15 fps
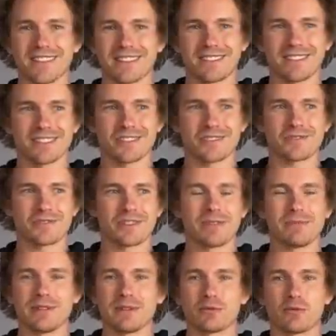That's an
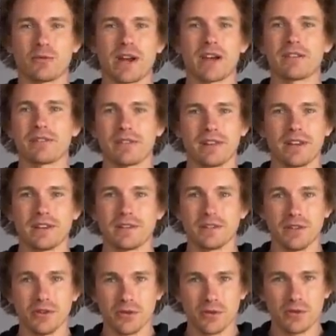extremely rare thing
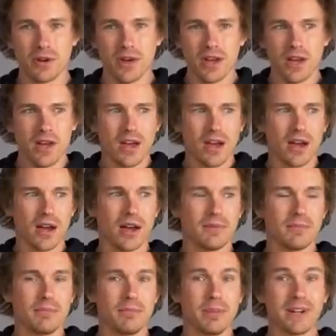to do.
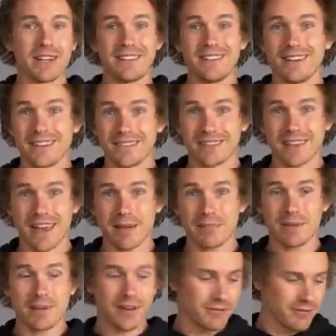But it does
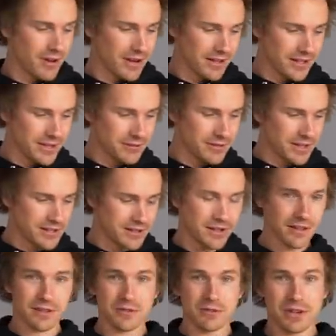happen. Ironically, when I
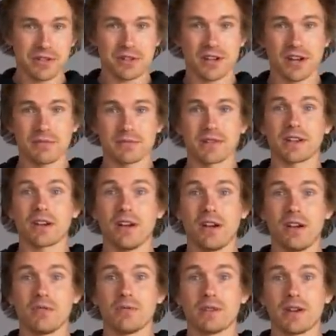saw this question, I was like,
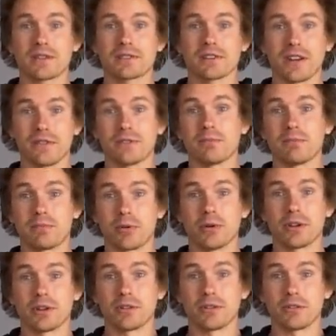oh, we actually have some
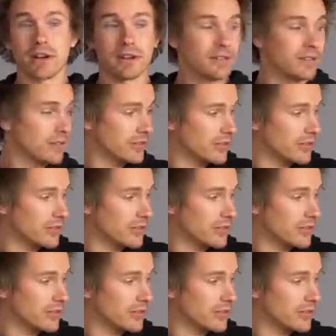broken cranks in the